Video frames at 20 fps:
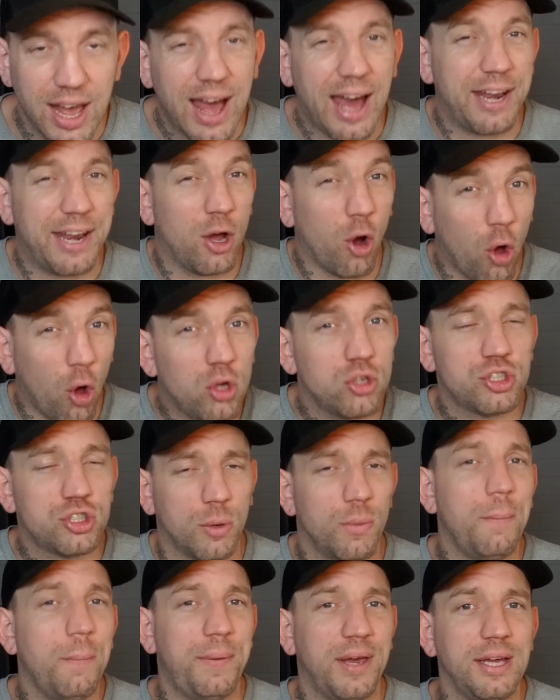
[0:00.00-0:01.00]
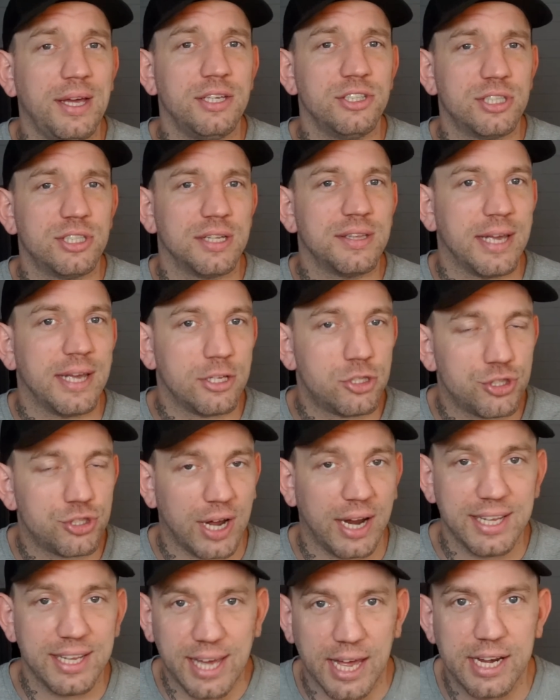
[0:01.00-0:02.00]
And it also appears that they're
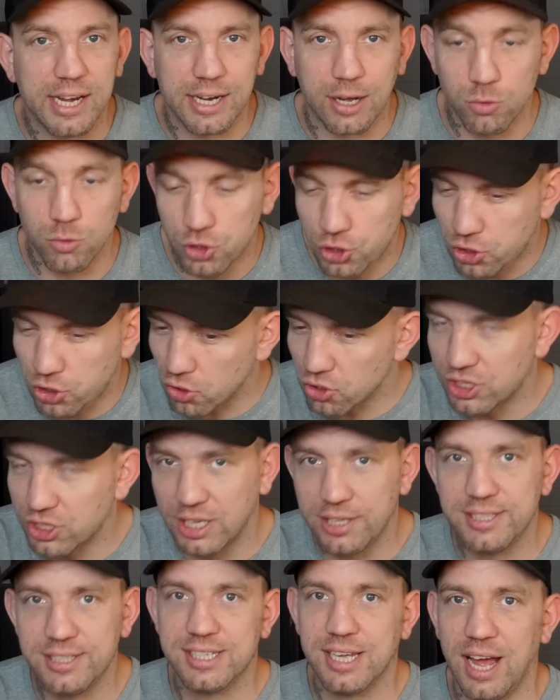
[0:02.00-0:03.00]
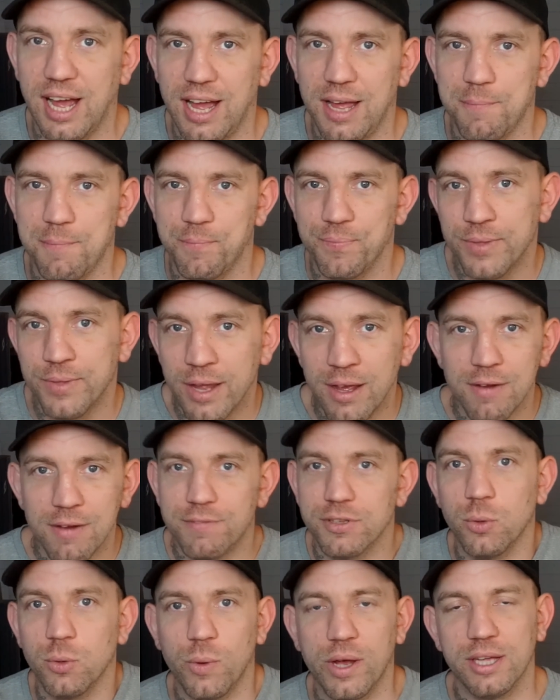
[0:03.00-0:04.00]
trying to get it out just in time
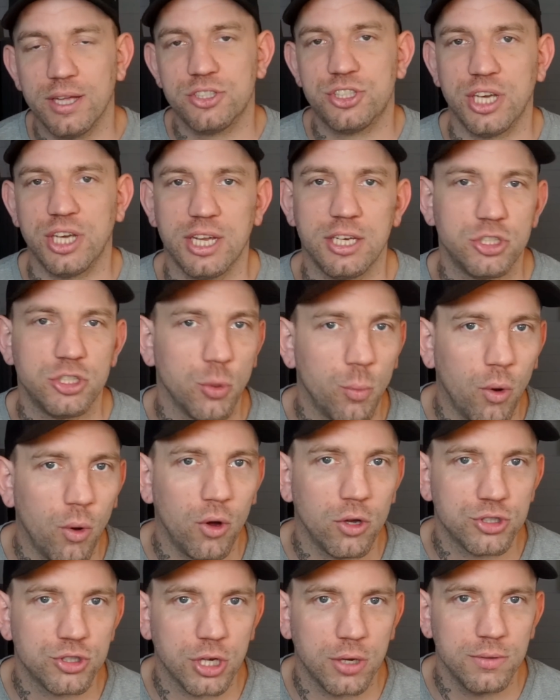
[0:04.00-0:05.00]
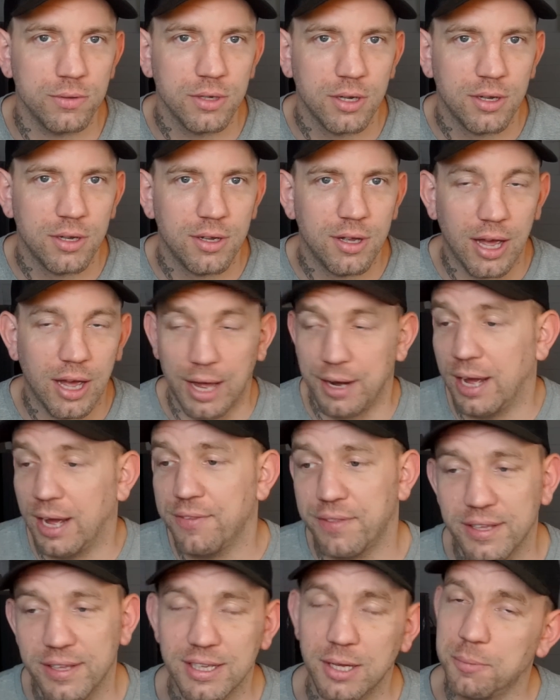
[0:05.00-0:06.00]
for the World Series of Warzone. And I
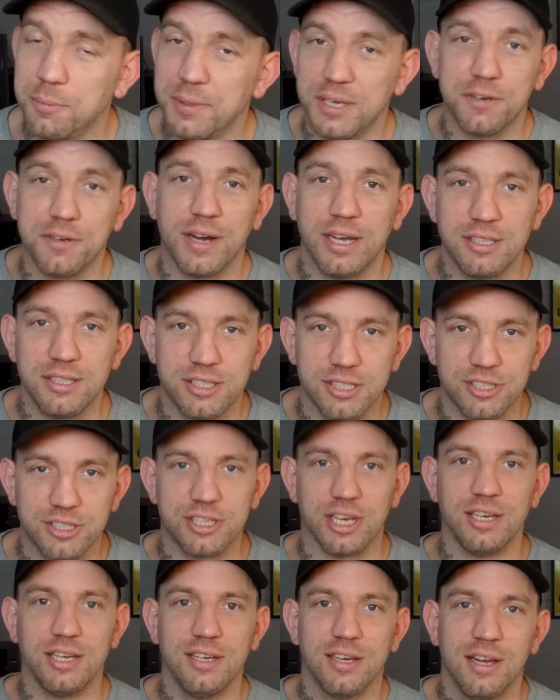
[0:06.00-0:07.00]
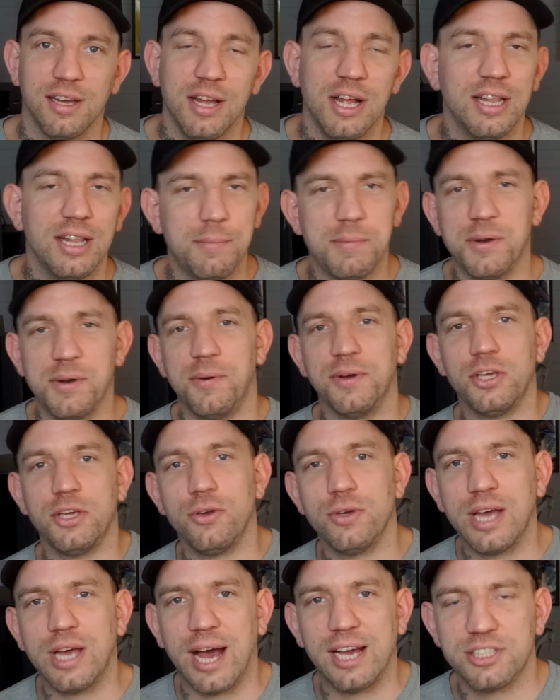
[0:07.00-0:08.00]
think that would be great to see. Let me know what
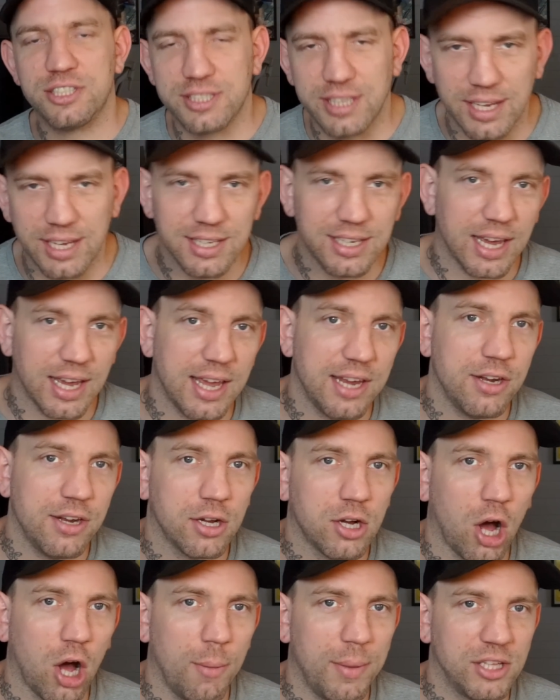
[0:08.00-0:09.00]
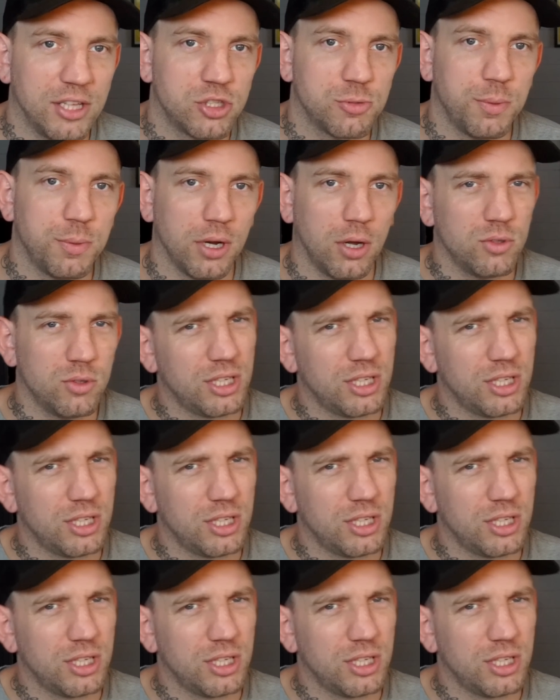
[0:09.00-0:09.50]
you guys think in the comments below.